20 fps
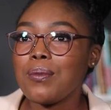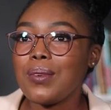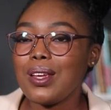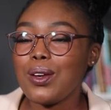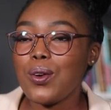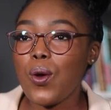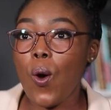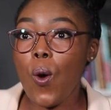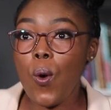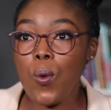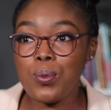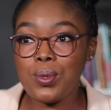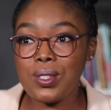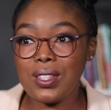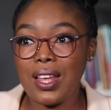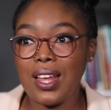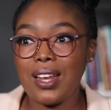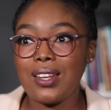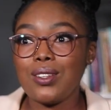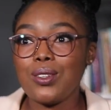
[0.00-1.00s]
in hopes
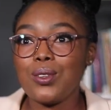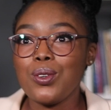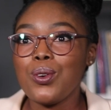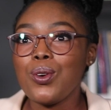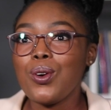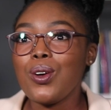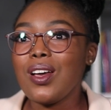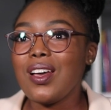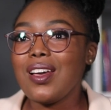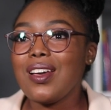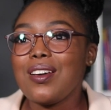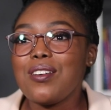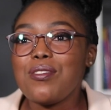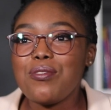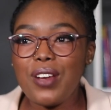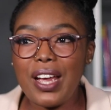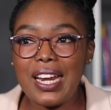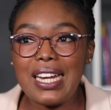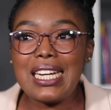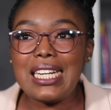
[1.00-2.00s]
that, you know,
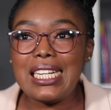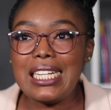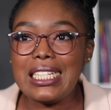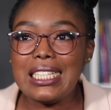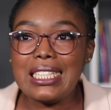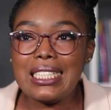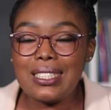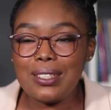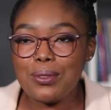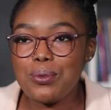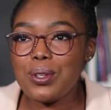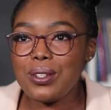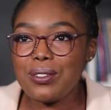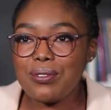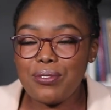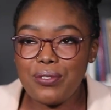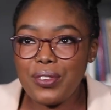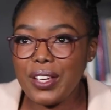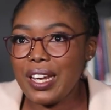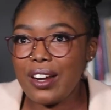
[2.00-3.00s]
finally we'll
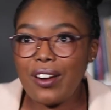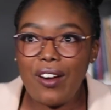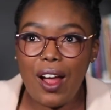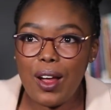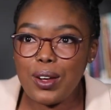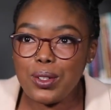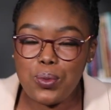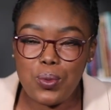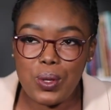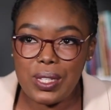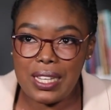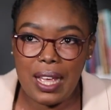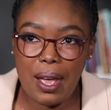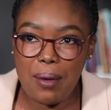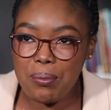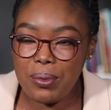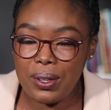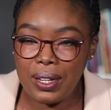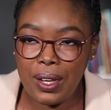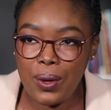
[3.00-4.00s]
figure out what's
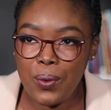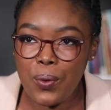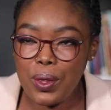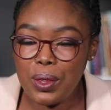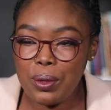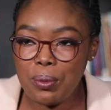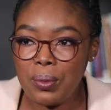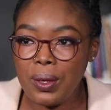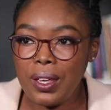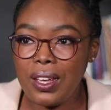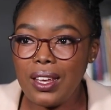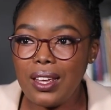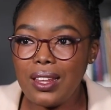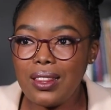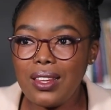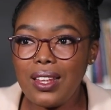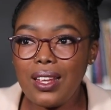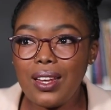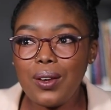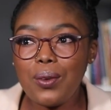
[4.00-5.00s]
happening with me.
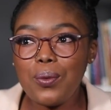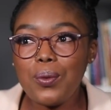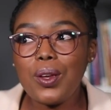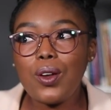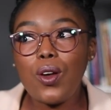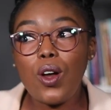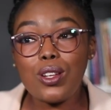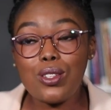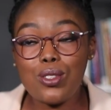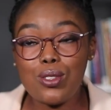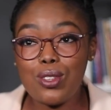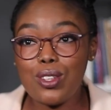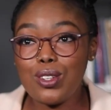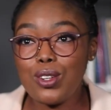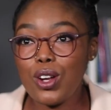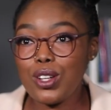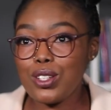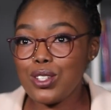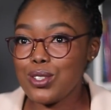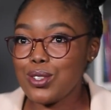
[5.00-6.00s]
And then we got to the
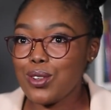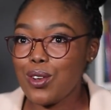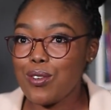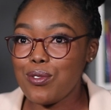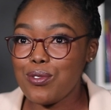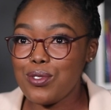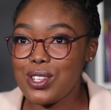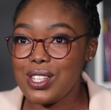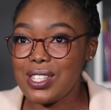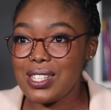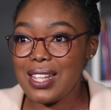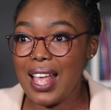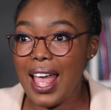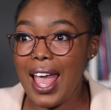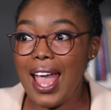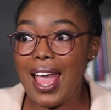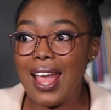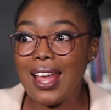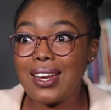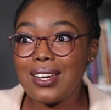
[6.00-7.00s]
doctor's office,
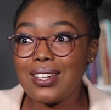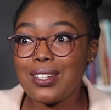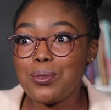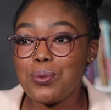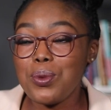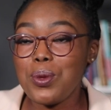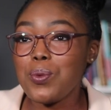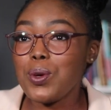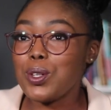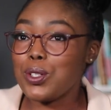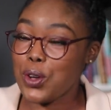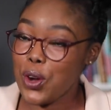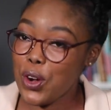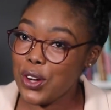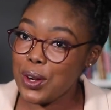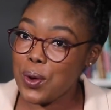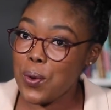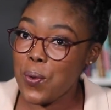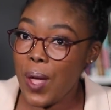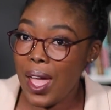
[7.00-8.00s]
and we were
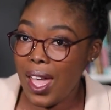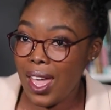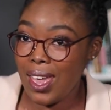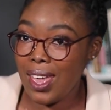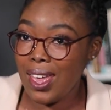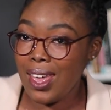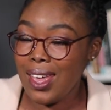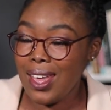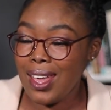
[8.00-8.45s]
turned away